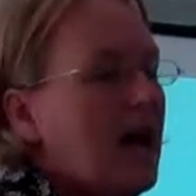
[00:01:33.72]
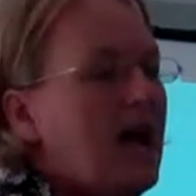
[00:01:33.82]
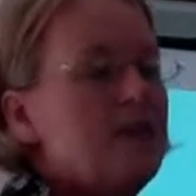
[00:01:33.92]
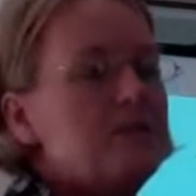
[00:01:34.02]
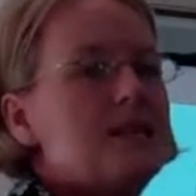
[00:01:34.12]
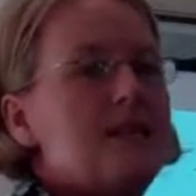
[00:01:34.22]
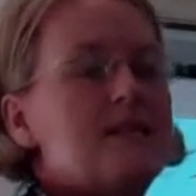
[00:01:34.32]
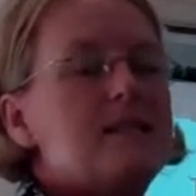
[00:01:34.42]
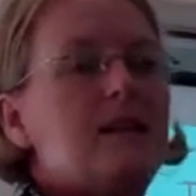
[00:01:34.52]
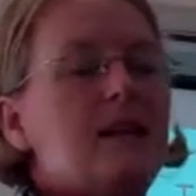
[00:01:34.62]
How
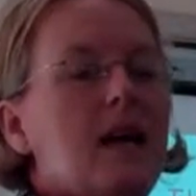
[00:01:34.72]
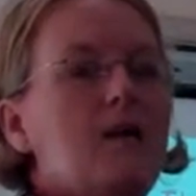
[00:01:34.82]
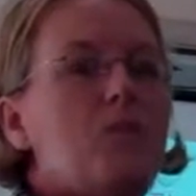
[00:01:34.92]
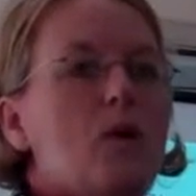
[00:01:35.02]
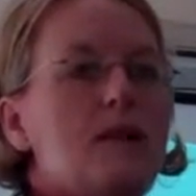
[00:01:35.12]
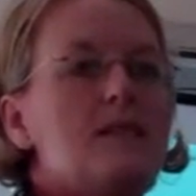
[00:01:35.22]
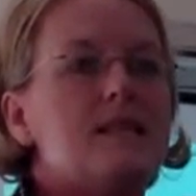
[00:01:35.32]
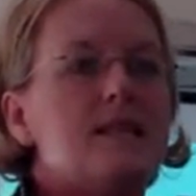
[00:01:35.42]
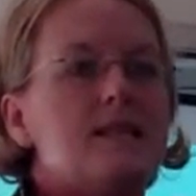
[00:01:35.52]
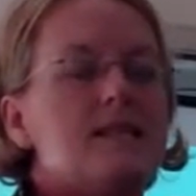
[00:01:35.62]
did and why
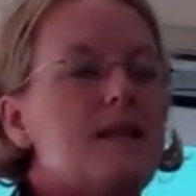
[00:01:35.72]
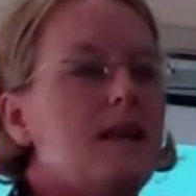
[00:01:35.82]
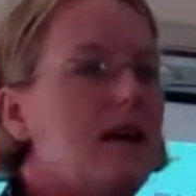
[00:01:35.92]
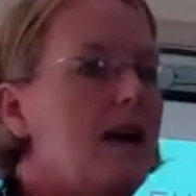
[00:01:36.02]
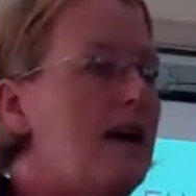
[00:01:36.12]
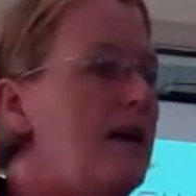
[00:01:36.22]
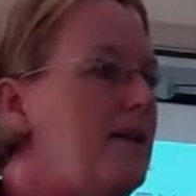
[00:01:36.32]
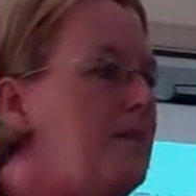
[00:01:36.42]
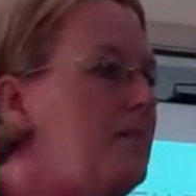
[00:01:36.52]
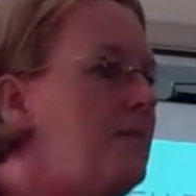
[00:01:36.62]
did
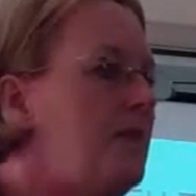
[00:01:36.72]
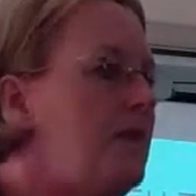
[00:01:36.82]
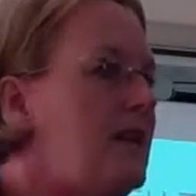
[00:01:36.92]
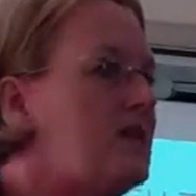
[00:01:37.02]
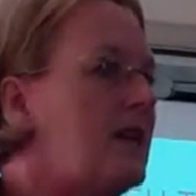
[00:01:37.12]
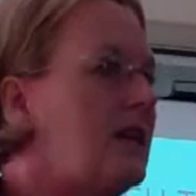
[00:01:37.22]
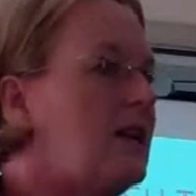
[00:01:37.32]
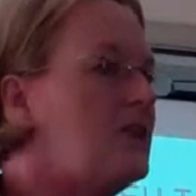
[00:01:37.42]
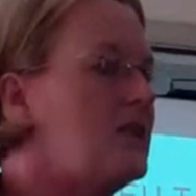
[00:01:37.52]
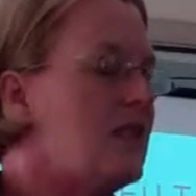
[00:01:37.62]
these
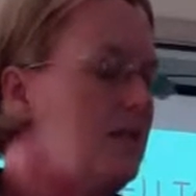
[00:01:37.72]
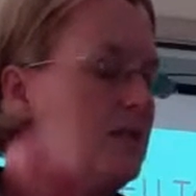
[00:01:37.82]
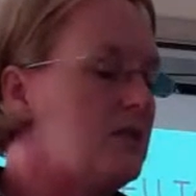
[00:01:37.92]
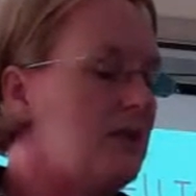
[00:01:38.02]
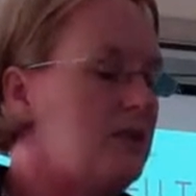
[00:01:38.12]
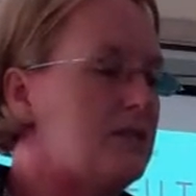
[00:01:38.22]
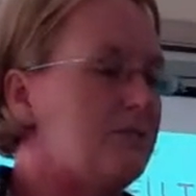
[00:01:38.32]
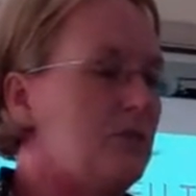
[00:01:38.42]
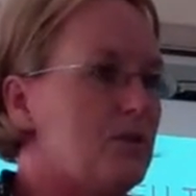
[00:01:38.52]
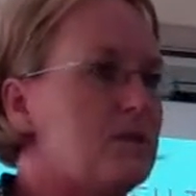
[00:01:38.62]
regulations come into
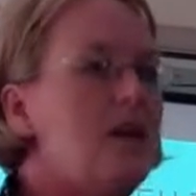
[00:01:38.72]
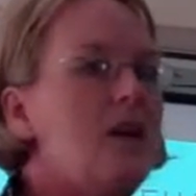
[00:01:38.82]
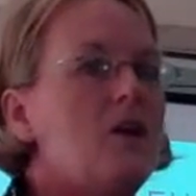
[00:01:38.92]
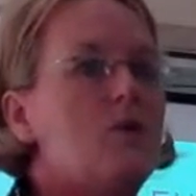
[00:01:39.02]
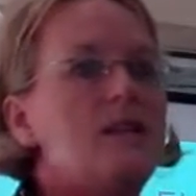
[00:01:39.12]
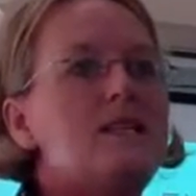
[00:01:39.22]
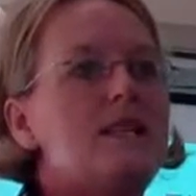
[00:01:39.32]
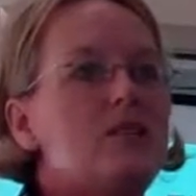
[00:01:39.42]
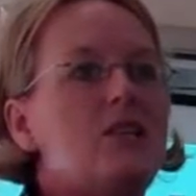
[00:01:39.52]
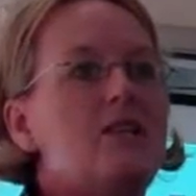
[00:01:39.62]
force? Well,
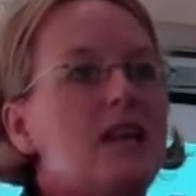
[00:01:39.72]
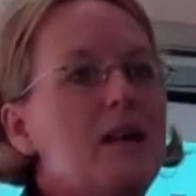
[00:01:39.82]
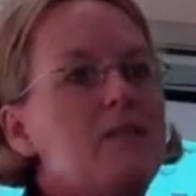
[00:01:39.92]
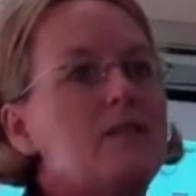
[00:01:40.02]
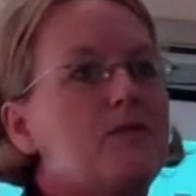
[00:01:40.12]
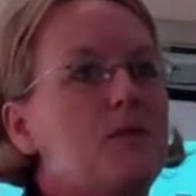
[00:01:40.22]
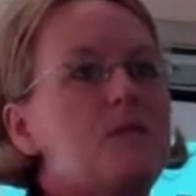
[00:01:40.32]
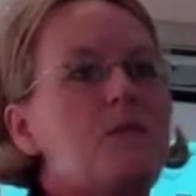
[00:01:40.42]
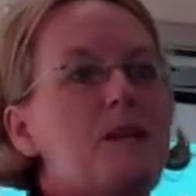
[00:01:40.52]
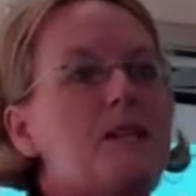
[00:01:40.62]
essentially they came into
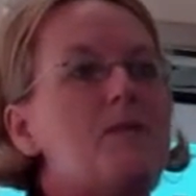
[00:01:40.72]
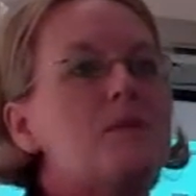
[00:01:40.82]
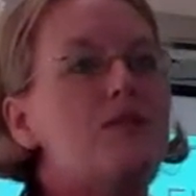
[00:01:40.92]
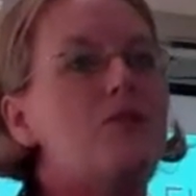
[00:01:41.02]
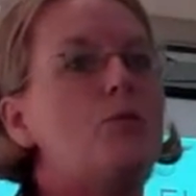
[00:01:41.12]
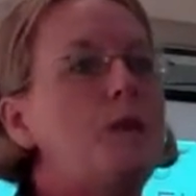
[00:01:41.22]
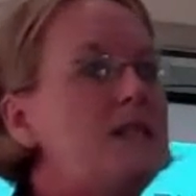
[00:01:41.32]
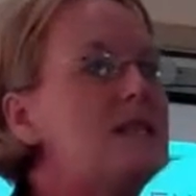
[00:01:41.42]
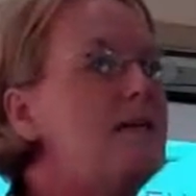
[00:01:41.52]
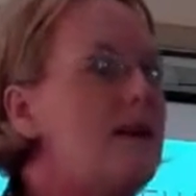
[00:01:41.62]
force because there was a
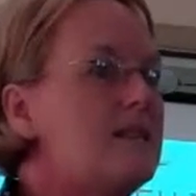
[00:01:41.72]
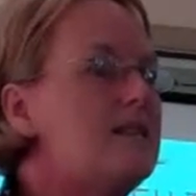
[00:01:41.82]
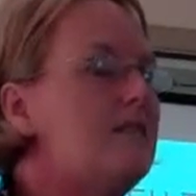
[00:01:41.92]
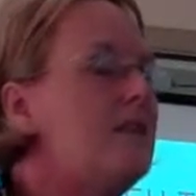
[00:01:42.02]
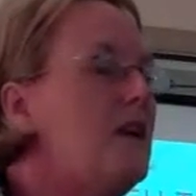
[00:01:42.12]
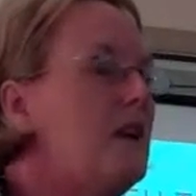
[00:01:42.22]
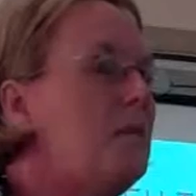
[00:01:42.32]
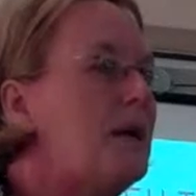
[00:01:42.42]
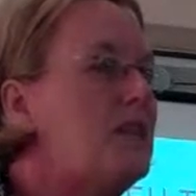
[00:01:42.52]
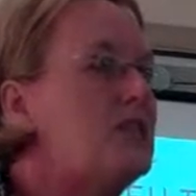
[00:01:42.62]
European directive
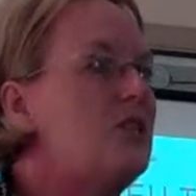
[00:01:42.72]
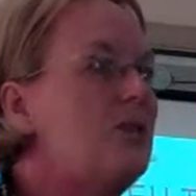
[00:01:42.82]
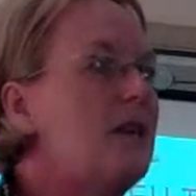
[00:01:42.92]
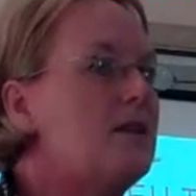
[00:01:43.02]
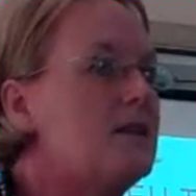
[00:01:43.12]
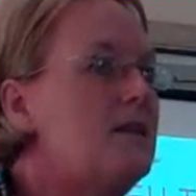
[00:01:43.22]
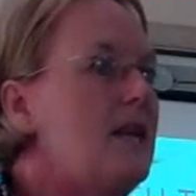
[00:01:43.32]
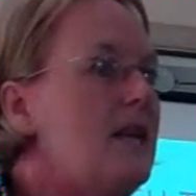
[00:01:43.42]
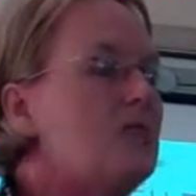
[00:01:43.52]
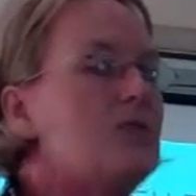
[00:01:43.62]
back in
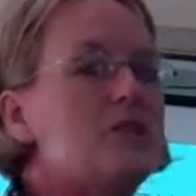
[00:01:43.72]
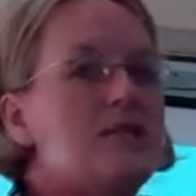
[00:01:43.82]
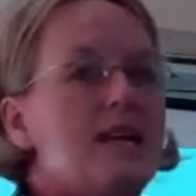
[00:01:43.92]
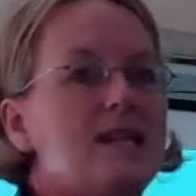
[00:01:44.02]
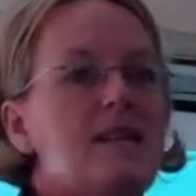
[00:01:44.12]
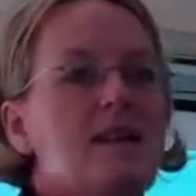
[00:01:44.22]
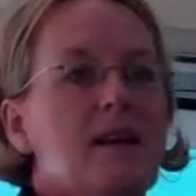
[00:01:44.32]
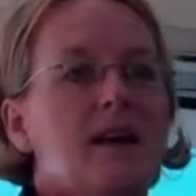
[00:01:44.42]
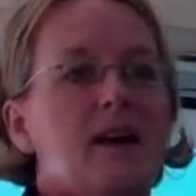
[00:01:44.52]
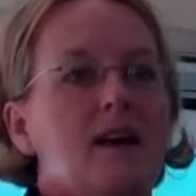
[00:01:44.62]
2008 which said
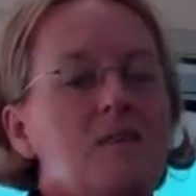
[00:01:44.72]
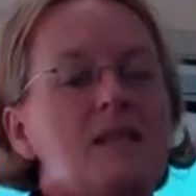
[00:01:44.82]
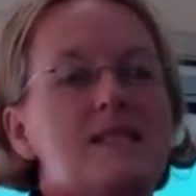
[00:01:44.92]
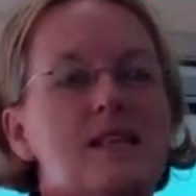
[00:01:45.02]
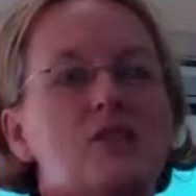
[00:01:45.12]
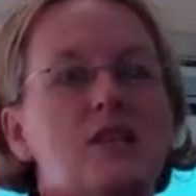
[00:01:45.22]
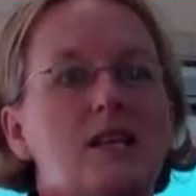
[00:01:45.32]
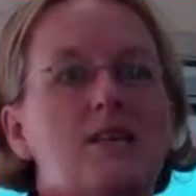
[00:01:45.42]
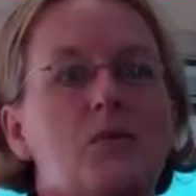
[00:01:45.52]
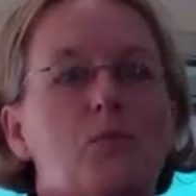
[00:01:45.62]
essentially
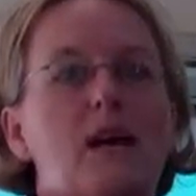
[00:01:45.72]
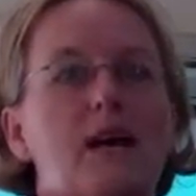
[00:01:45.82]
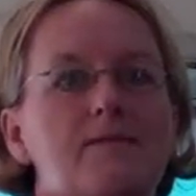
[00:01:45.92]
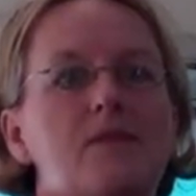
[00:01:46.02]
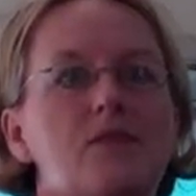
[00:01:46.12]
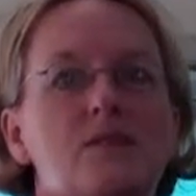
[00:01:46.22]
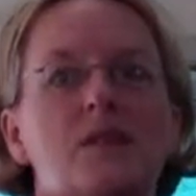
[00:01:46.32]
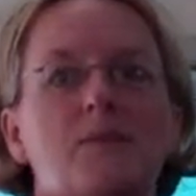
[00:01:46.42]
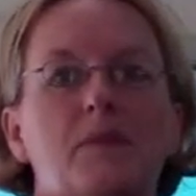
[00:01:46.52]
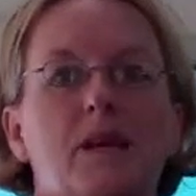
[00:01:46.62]
that we have to do
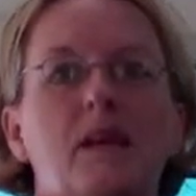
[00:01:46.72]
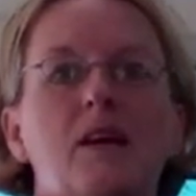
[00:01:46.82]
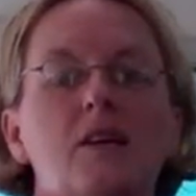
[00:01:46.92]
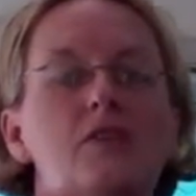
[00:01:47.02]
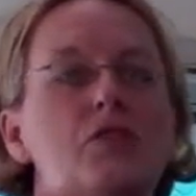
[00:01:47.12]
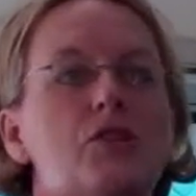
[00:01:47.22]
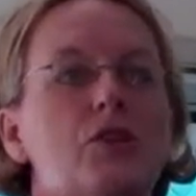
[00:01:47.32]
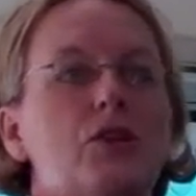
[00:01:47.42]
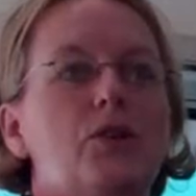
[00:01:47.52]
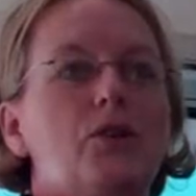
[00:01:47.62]
something
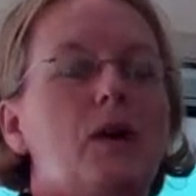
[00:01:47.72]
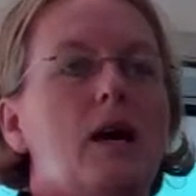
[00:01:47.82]
to